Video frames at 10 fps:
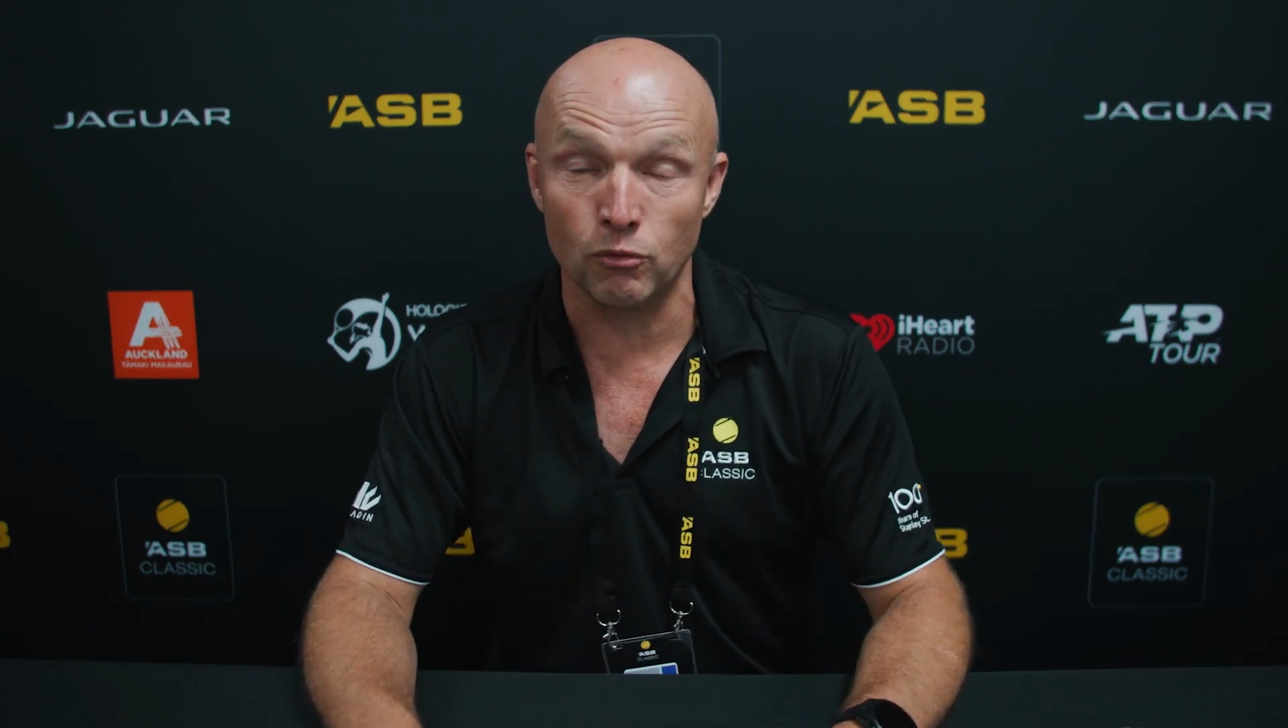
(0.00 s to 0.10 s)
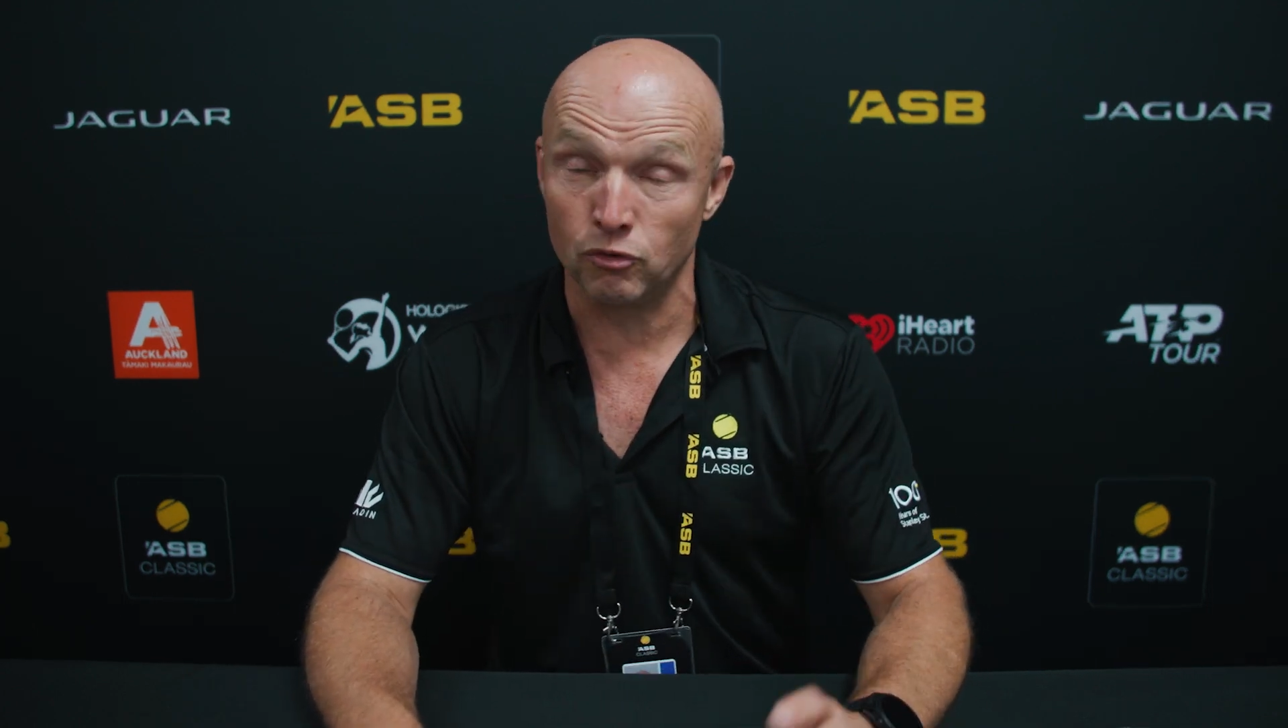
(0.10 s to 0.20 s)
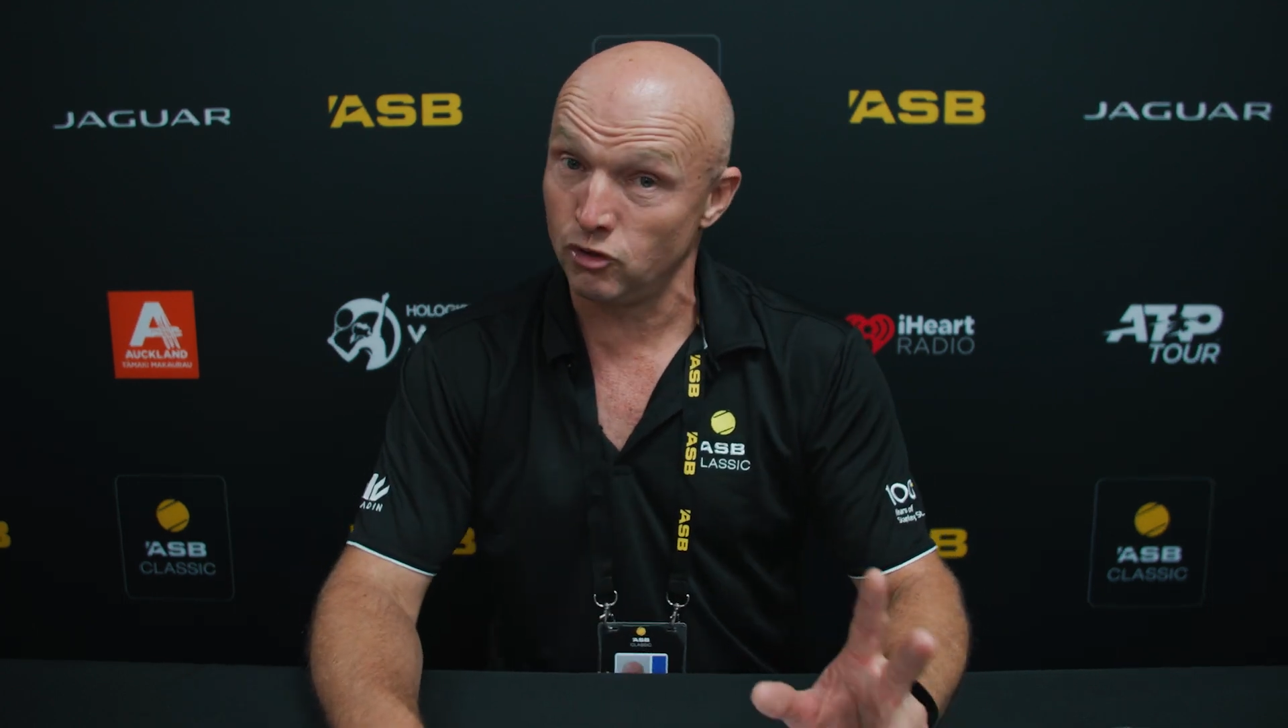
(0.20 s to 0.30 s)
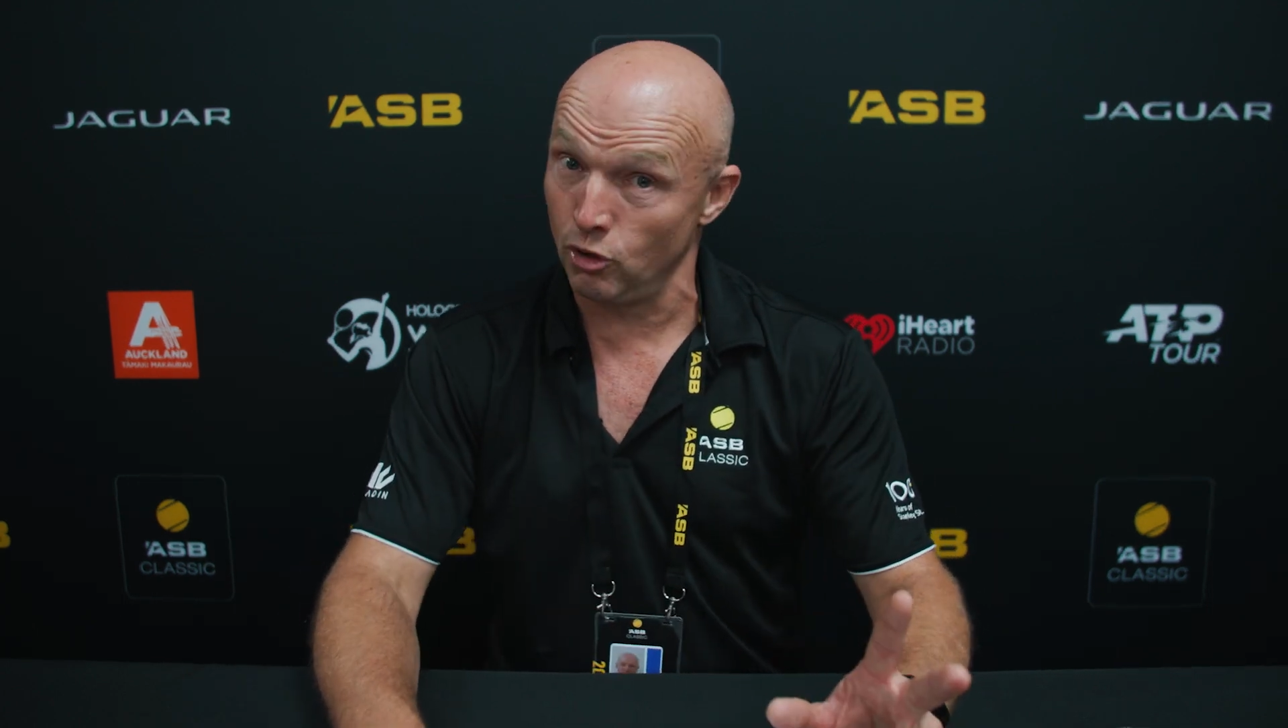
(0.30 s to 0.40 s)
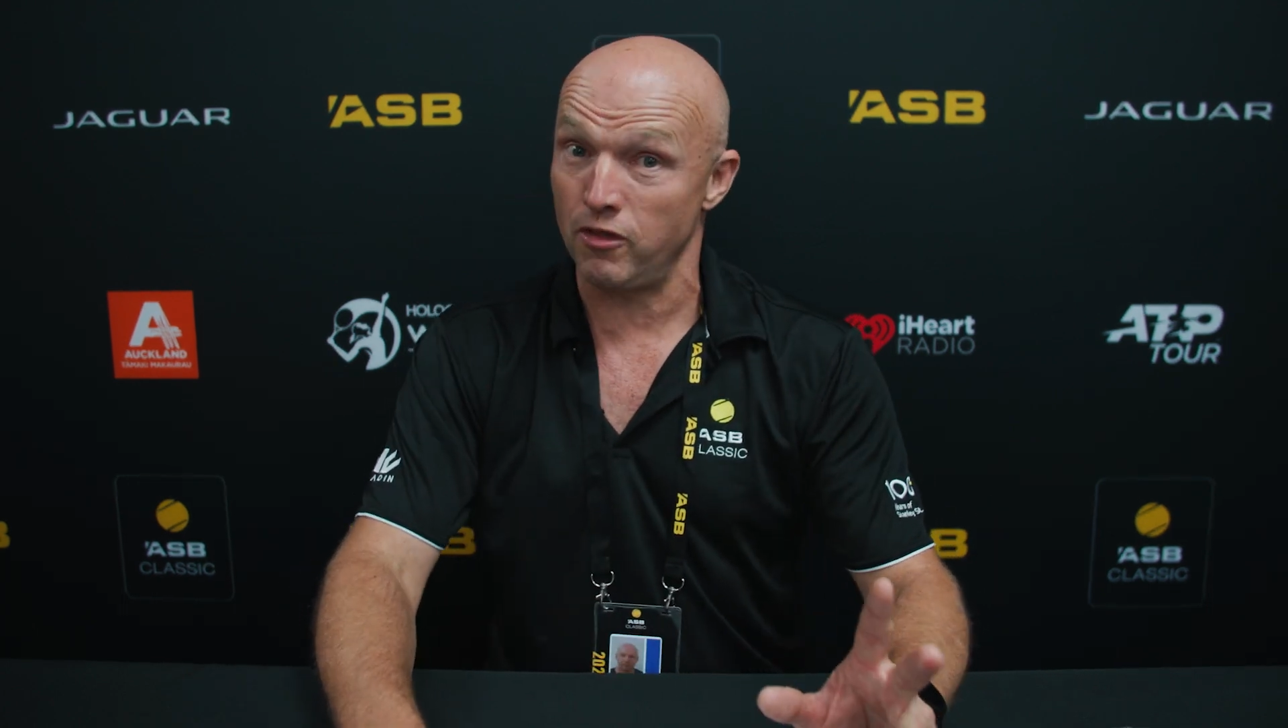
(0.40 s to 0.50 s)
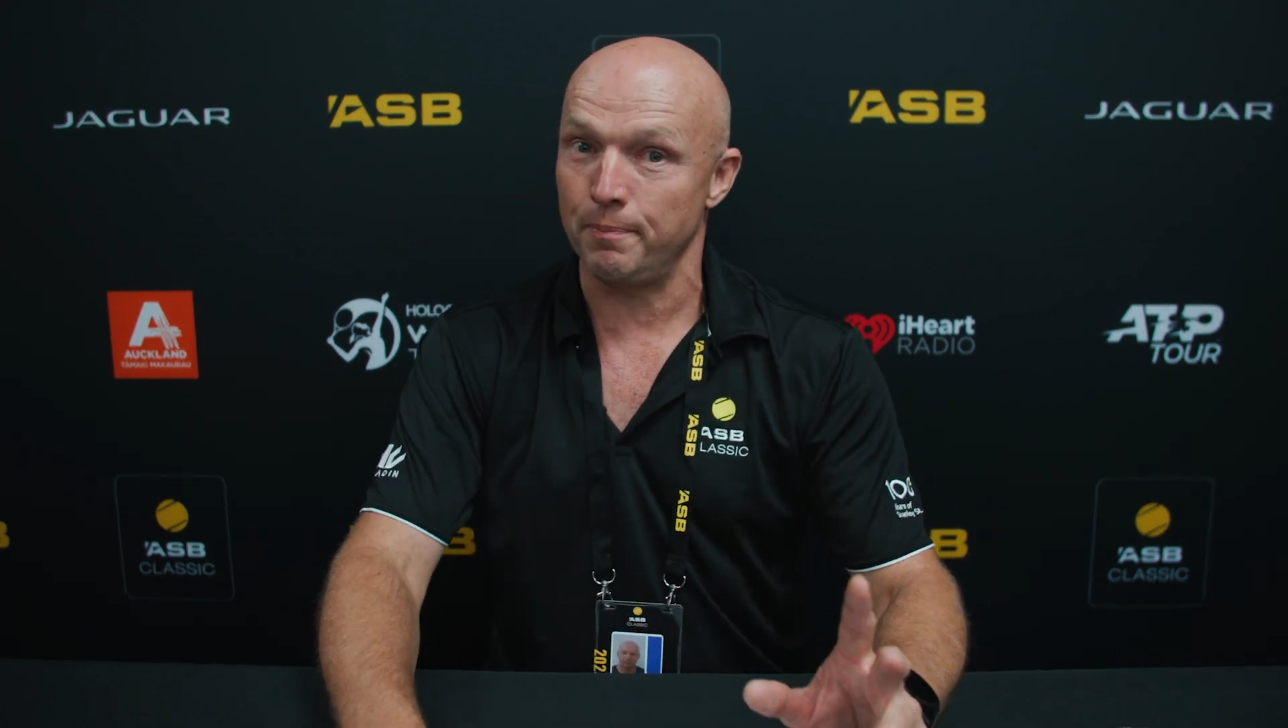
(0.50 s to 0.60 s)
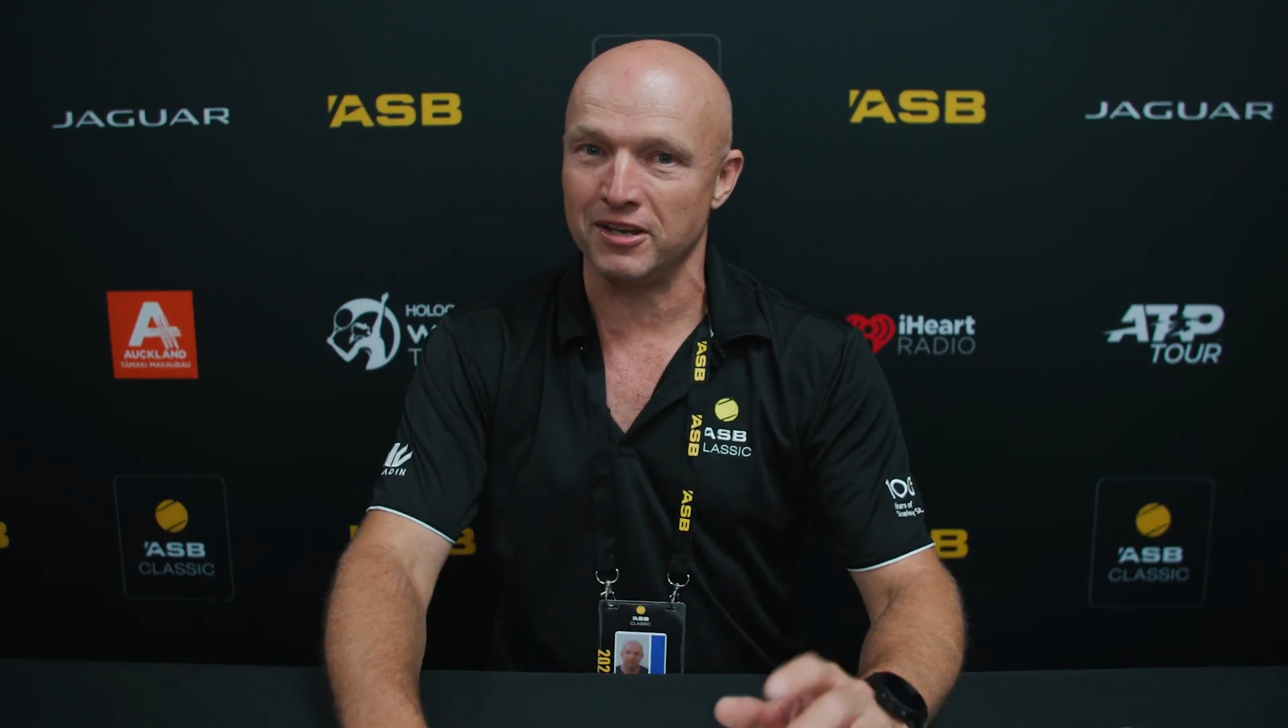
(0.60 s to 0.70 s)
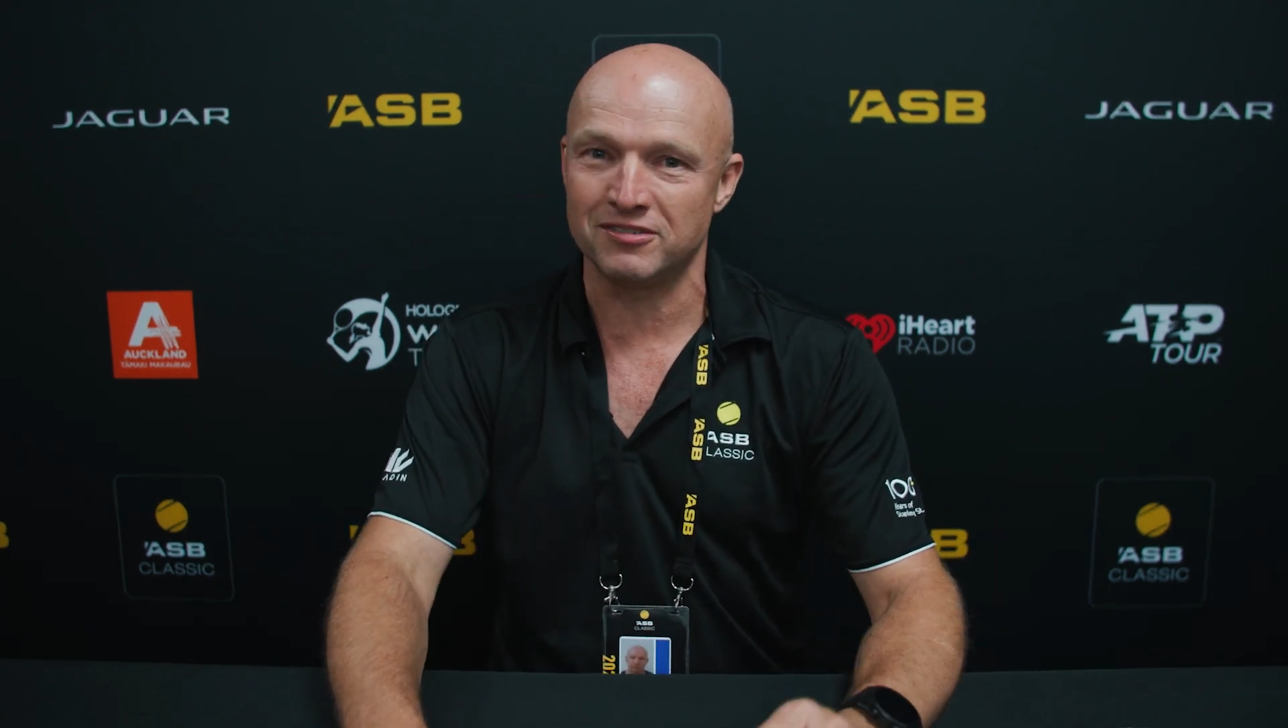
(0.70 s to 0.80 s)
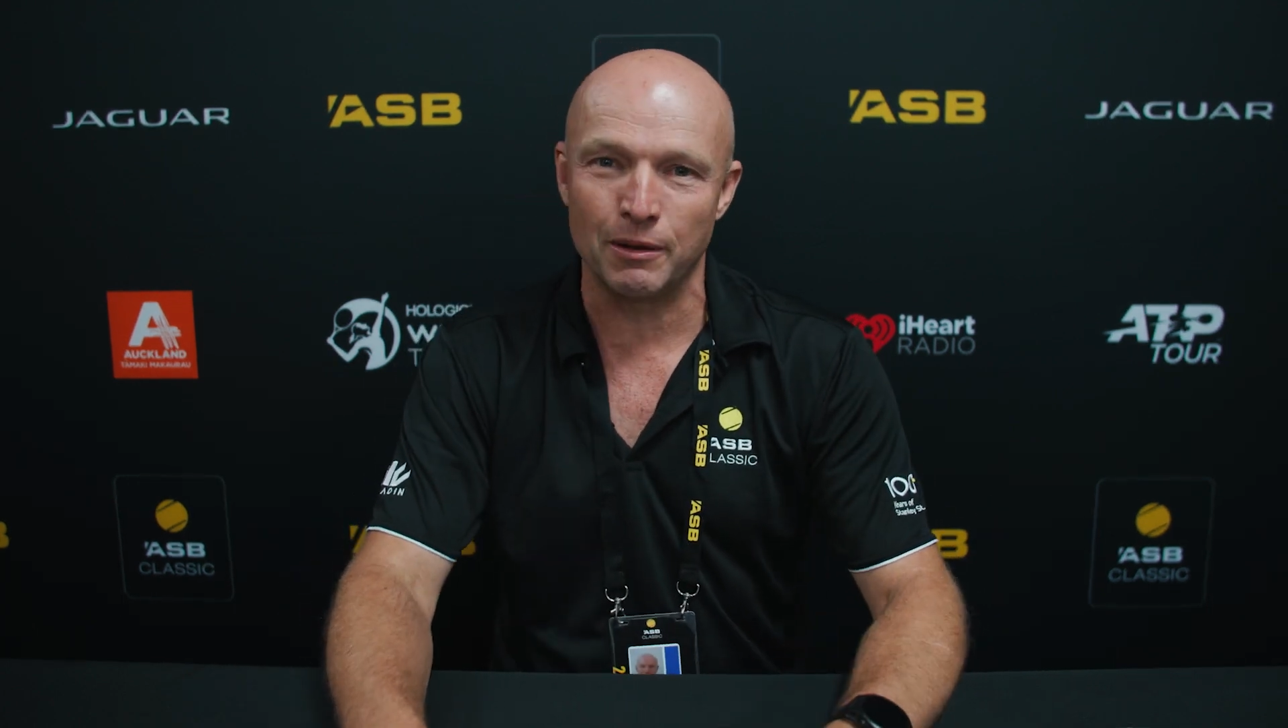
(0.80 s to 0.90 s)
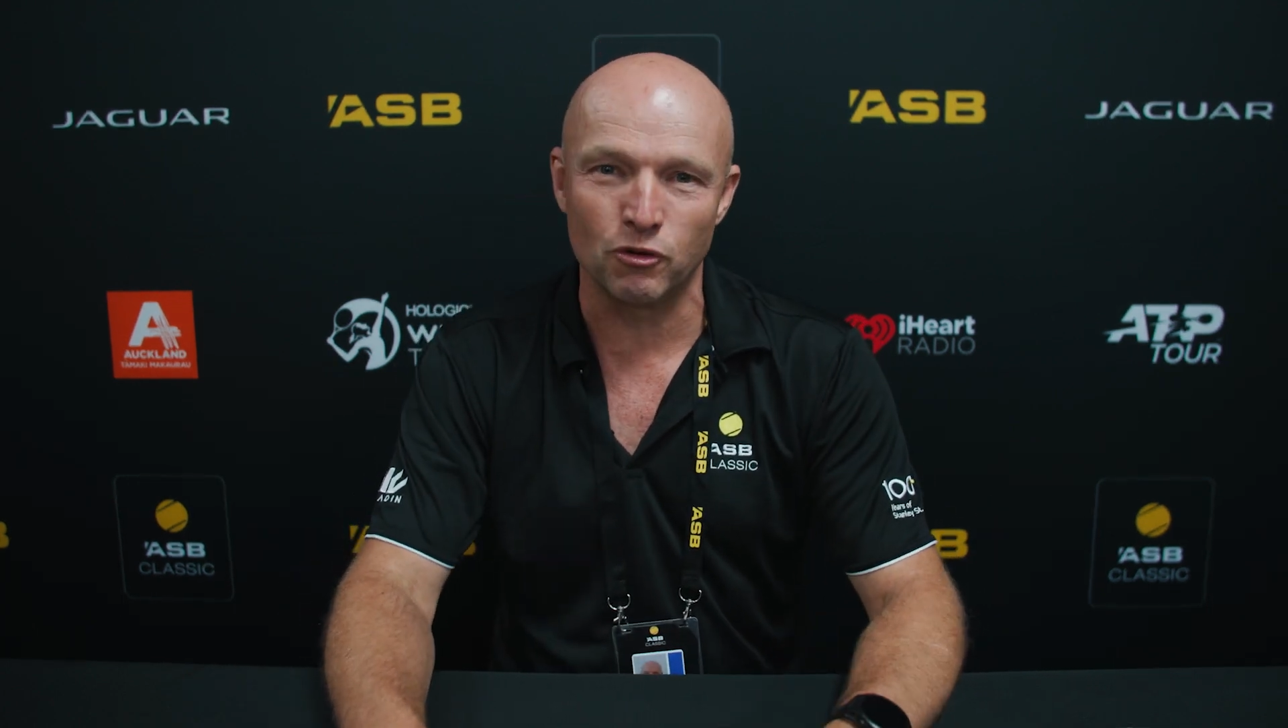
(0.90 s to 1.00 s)
or two of the
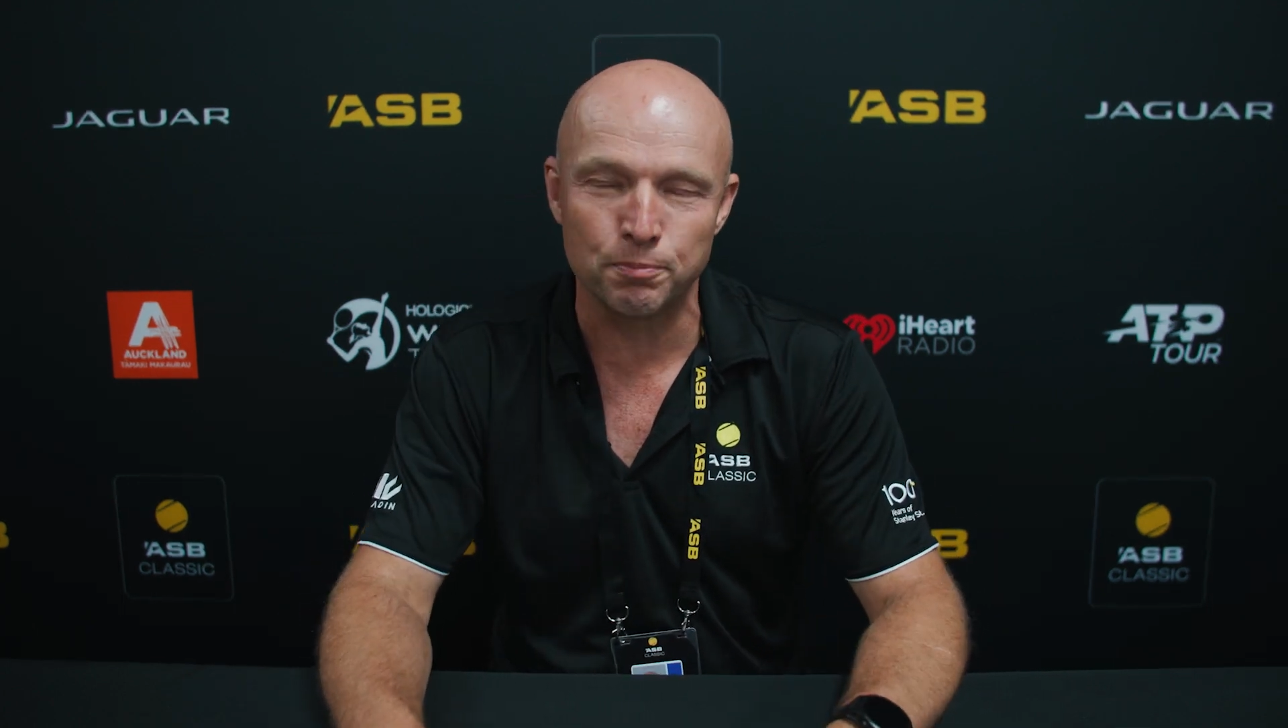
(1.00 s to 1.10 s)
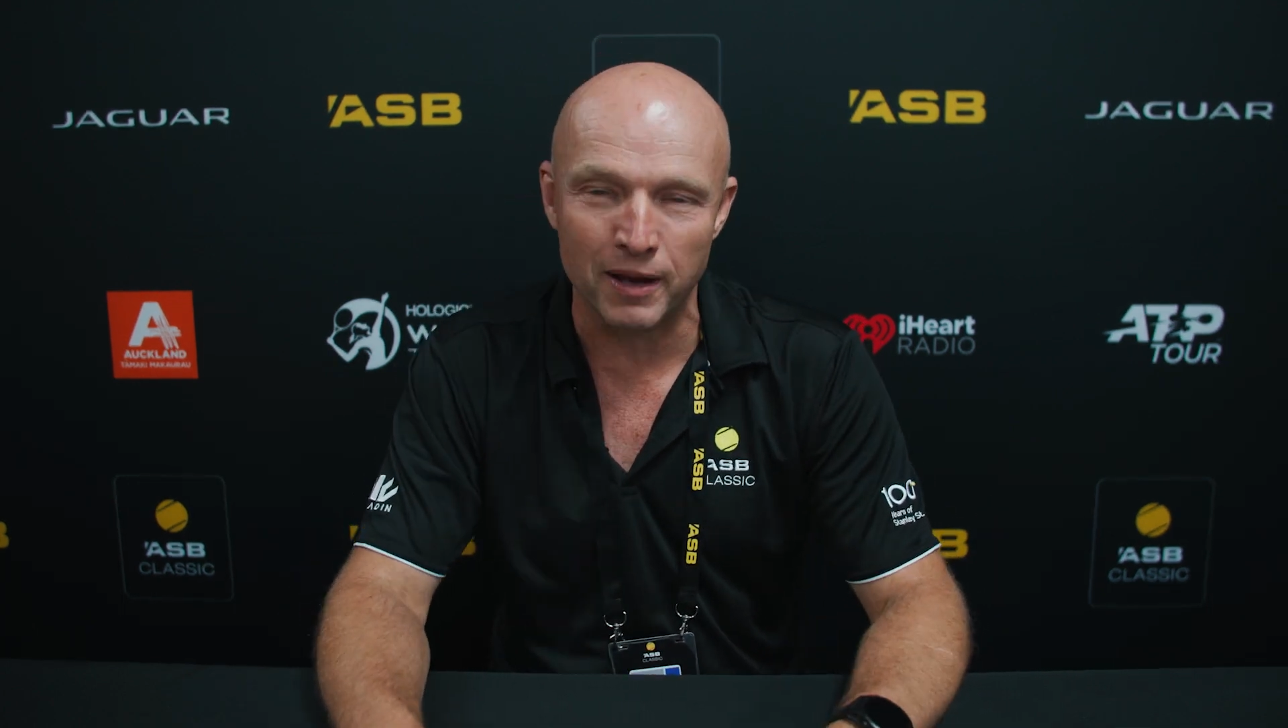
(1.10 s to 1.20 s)
best doubles